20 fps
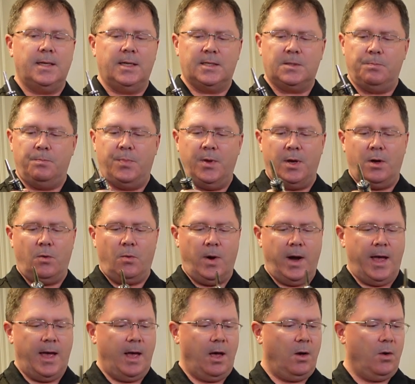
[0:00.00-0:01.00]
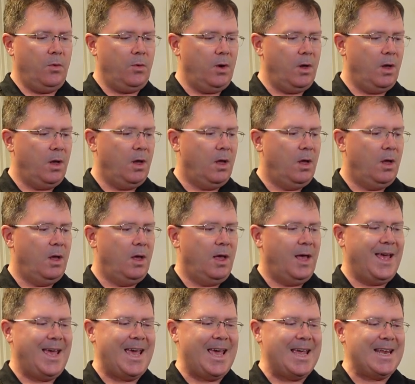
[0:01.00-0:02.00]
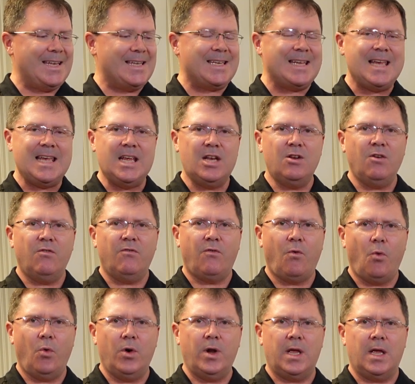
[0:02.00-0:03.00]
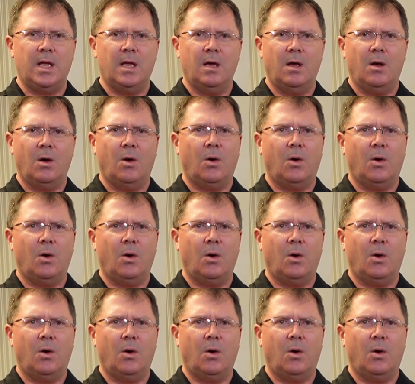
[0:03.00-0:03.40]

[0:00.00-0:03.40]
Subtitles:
It's been around 1840.